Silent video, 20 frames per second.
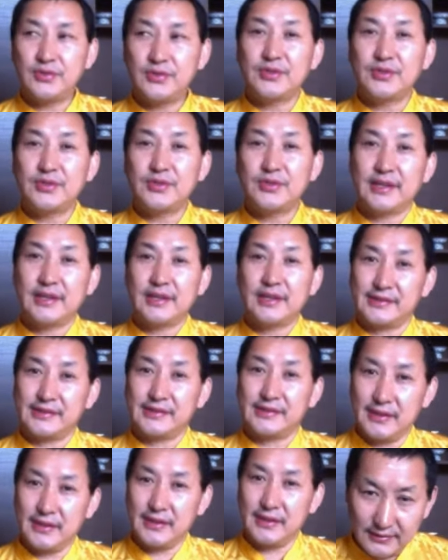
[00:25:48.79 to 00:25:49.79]
to take
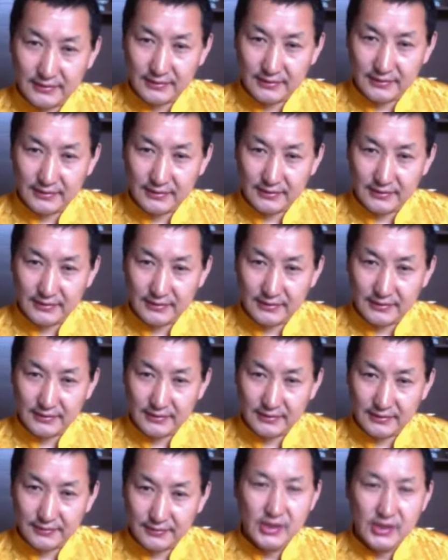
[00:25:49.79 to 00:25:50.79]
example
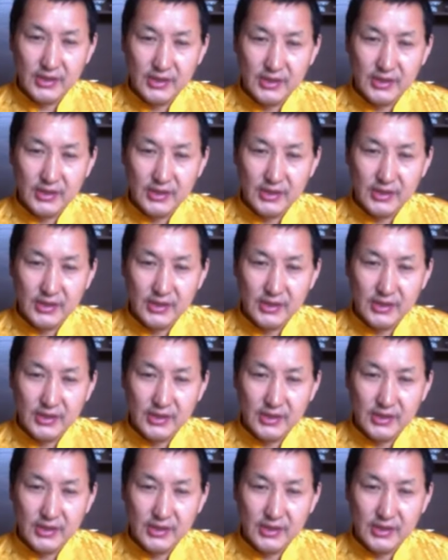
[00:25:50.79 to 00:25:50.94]
yourself.